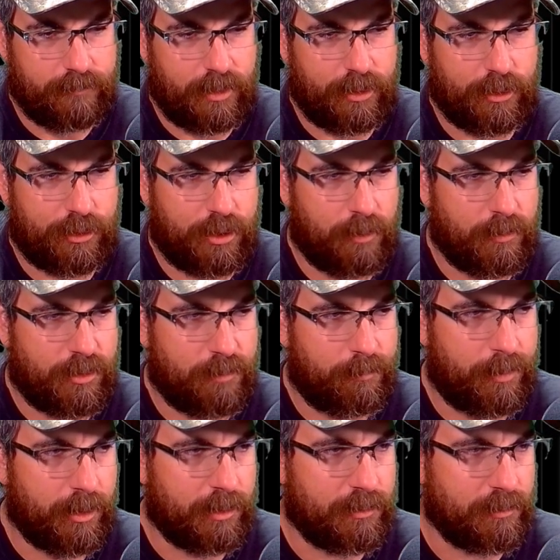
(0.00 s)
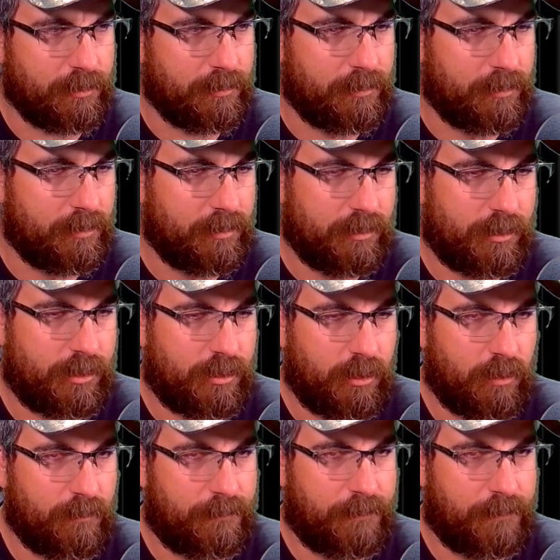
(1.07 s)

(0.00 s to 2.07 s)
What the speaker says: They just show us a picture. So